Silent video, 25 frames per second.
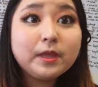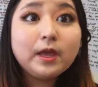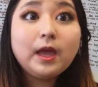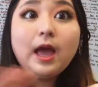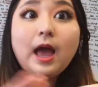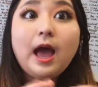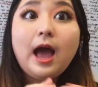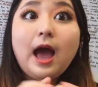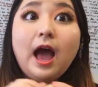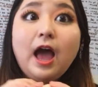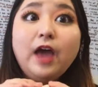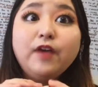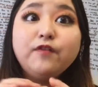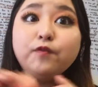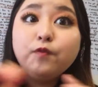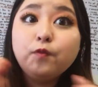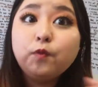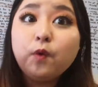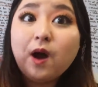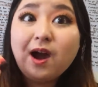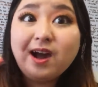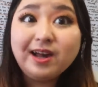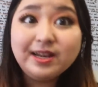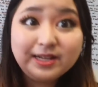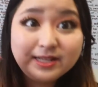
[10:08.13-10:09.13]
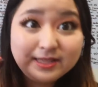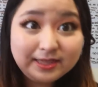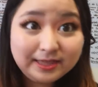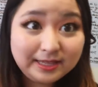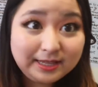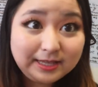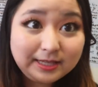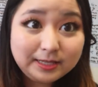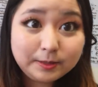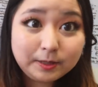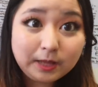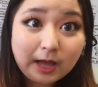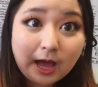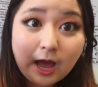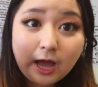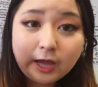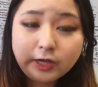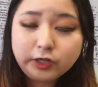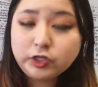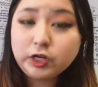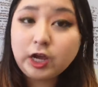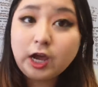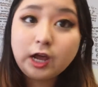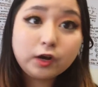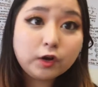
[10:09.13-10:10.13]
I've wanted these
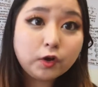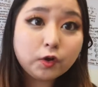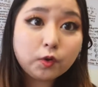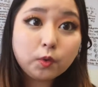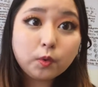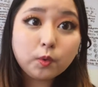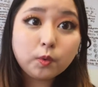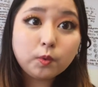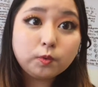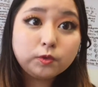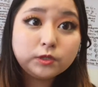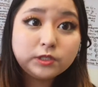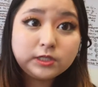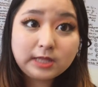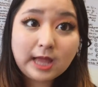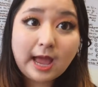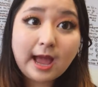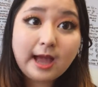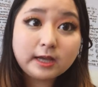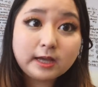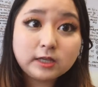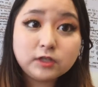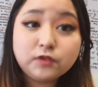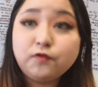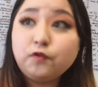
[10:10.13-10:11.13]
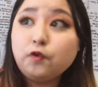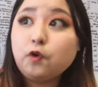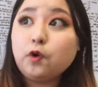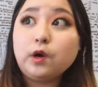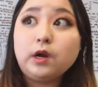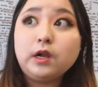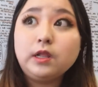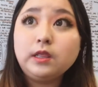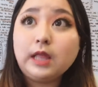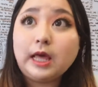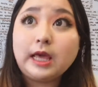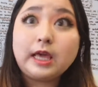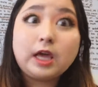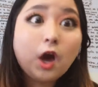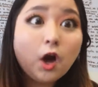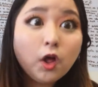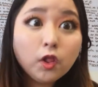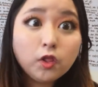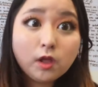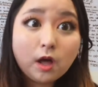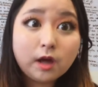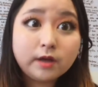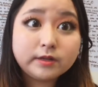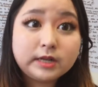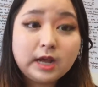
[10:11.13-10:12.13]
eyeshadow stacks for like a
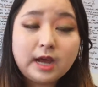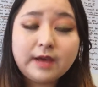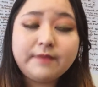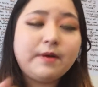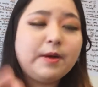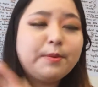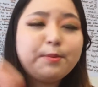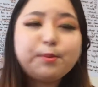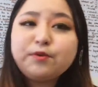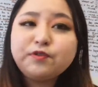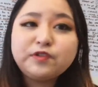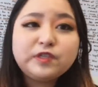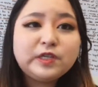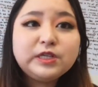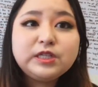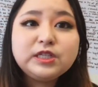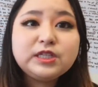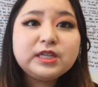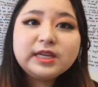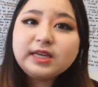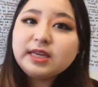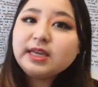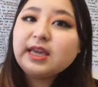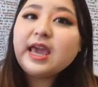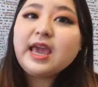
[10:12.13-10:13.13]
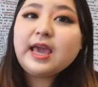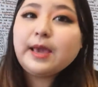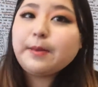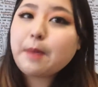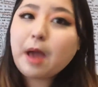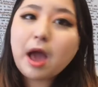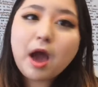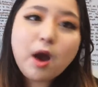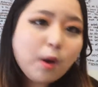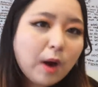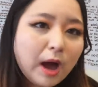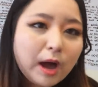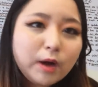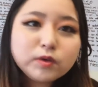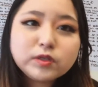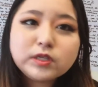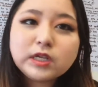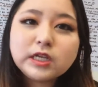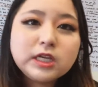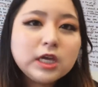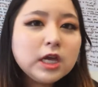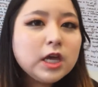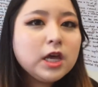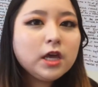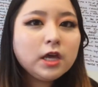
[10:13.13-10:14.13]
long time. Ever since it came out, I was
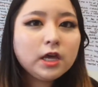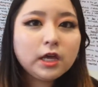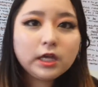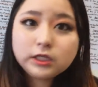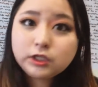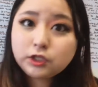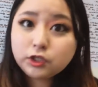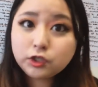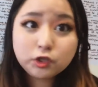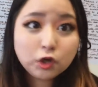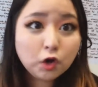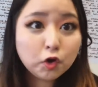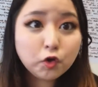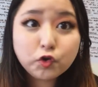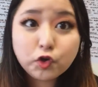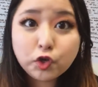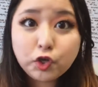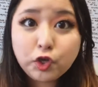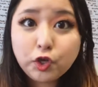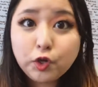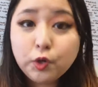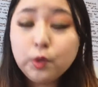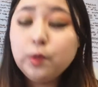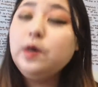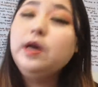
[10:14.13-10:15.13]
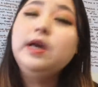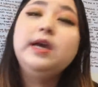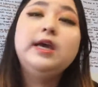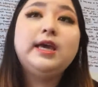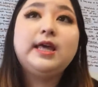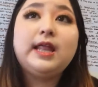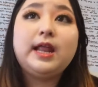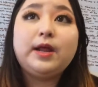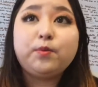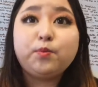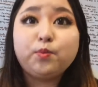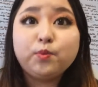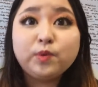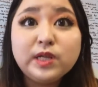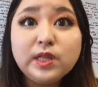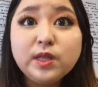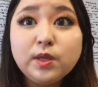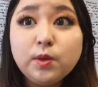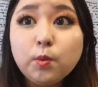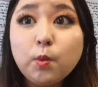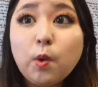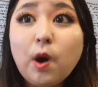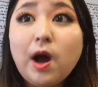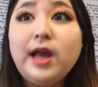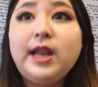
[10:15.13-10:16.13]
like, it's so cute and I really
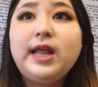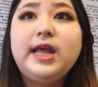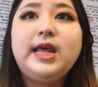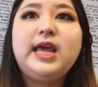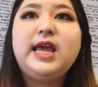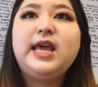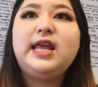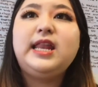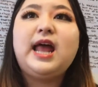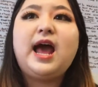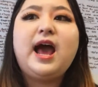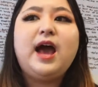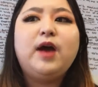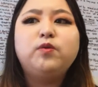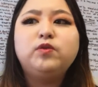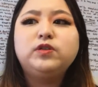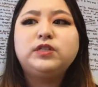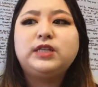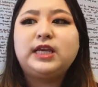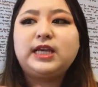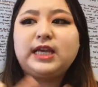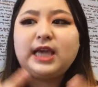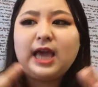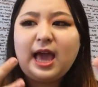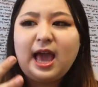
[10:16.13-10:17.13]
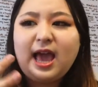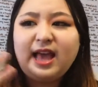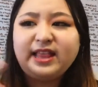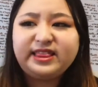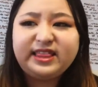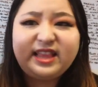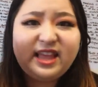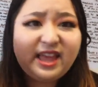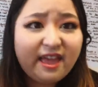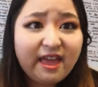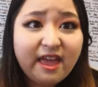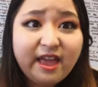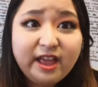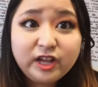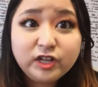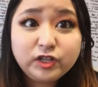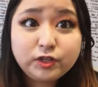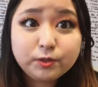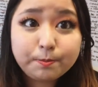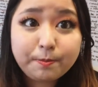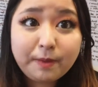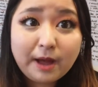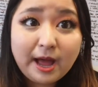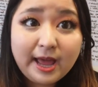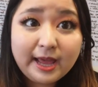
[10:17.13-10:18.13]
want it. And I was like at the edge
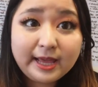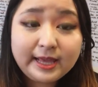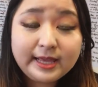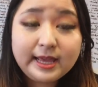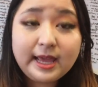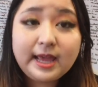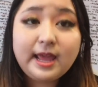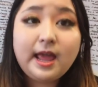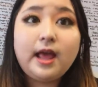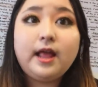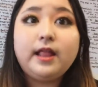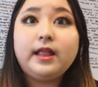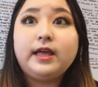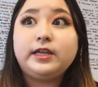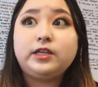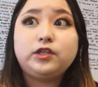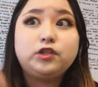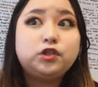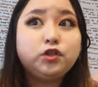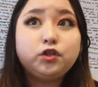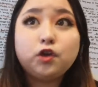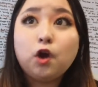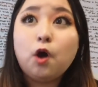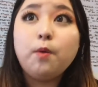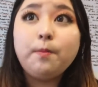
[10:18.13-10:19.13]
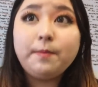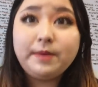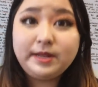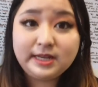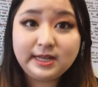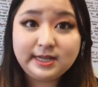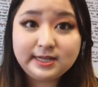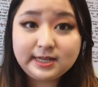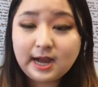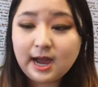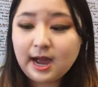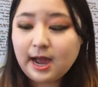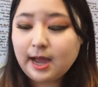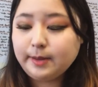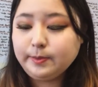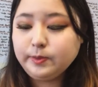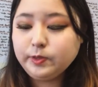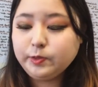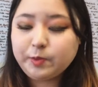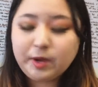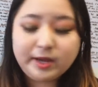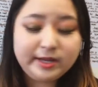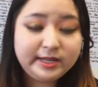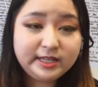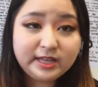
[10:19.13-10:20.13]
of buying it like so many times,
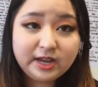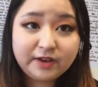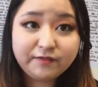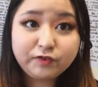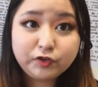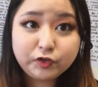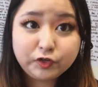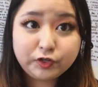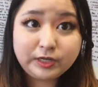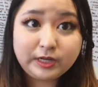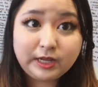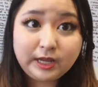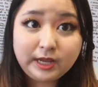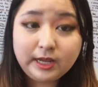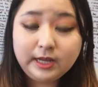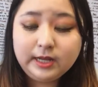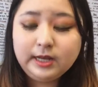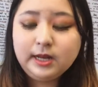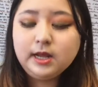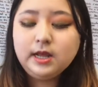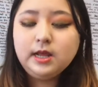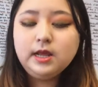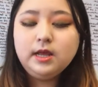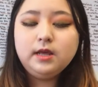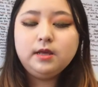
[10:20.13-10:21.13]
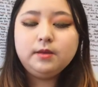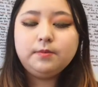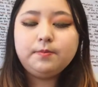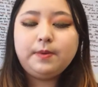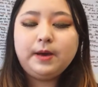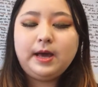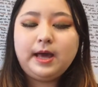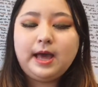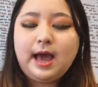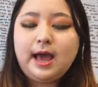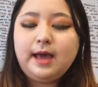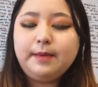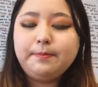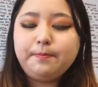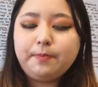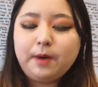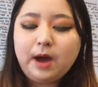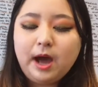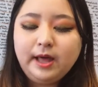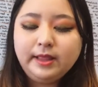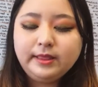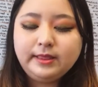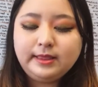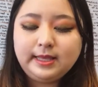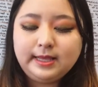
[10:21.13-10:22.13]
but I never did. But I
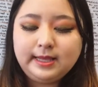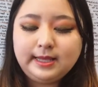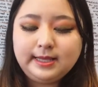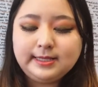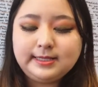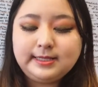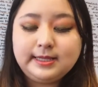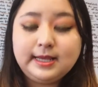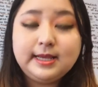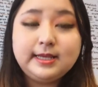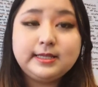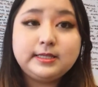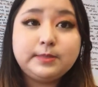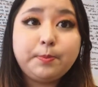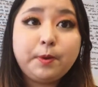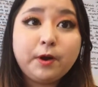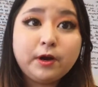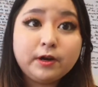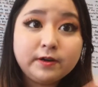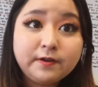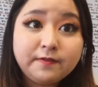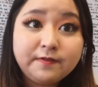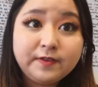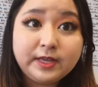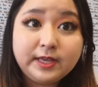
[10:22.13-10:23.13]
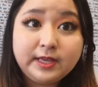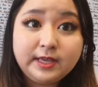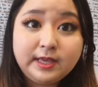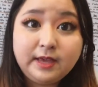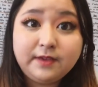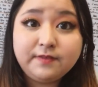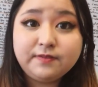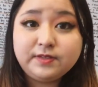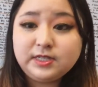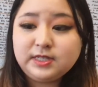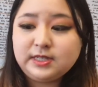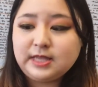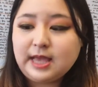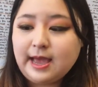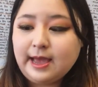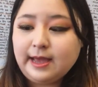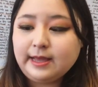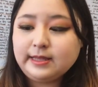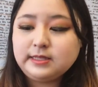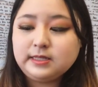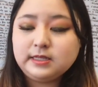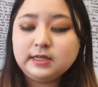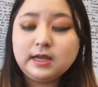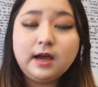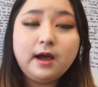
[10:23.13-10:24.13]
bought this as part of a gift
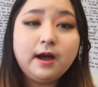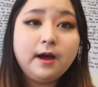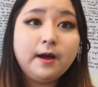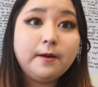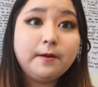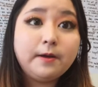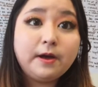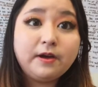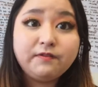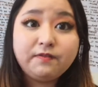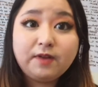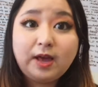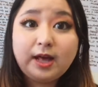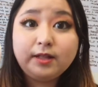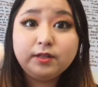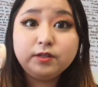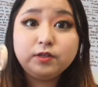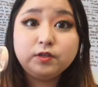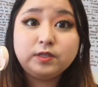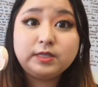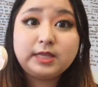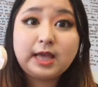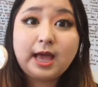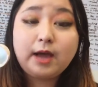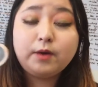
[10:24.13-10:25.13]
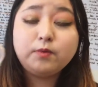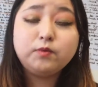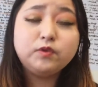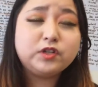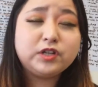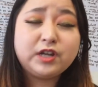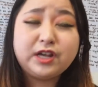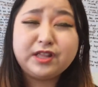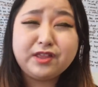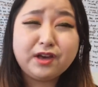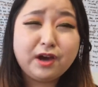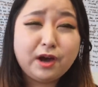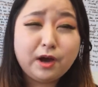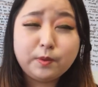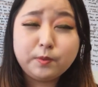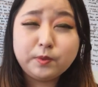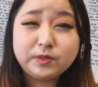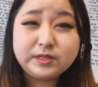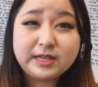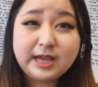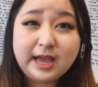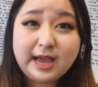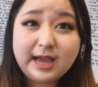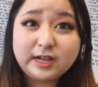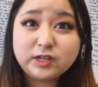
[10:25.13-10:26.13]
set, a value set, which I thought
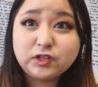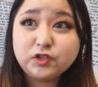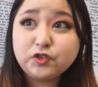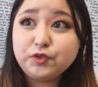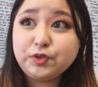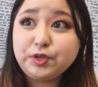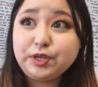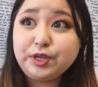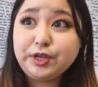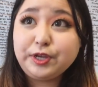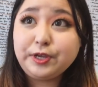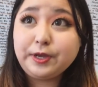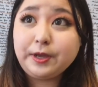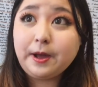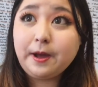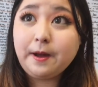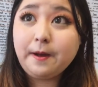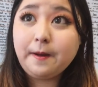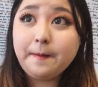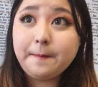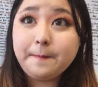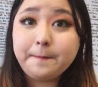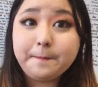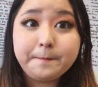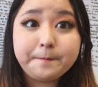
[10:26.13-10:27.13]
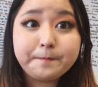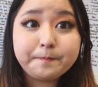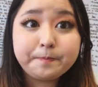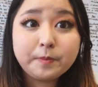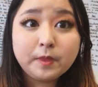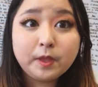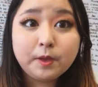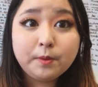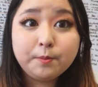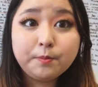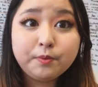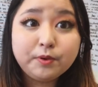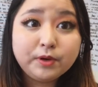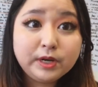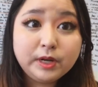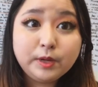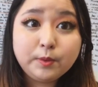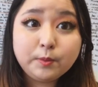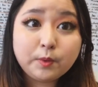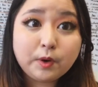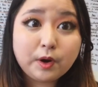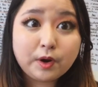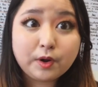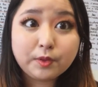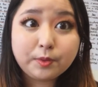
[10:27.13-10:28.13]
was actually pretty
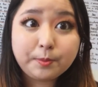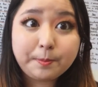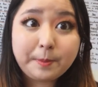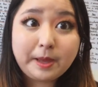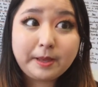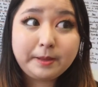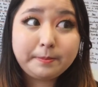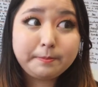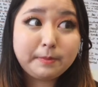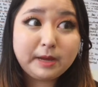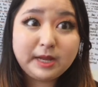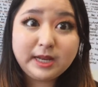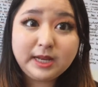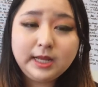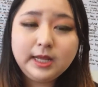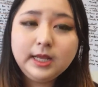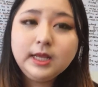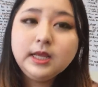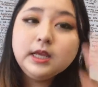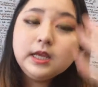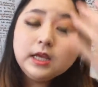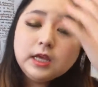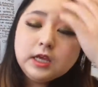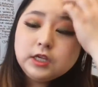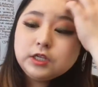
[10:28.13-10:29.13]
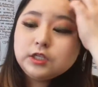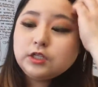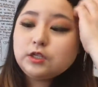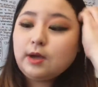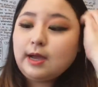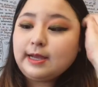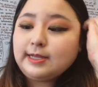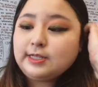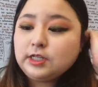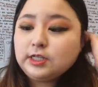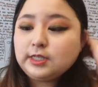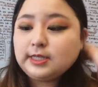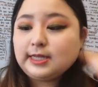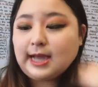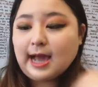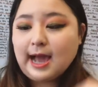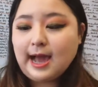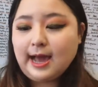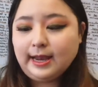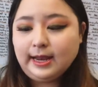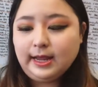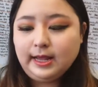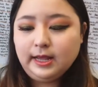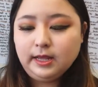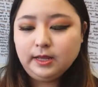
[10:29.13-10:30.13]
worth my money. So I just
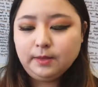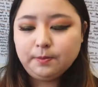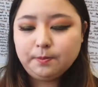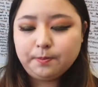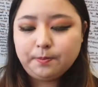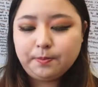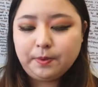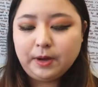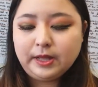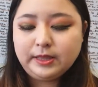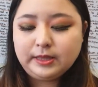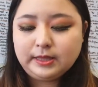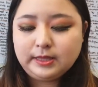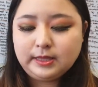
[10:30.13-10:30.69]
got it. But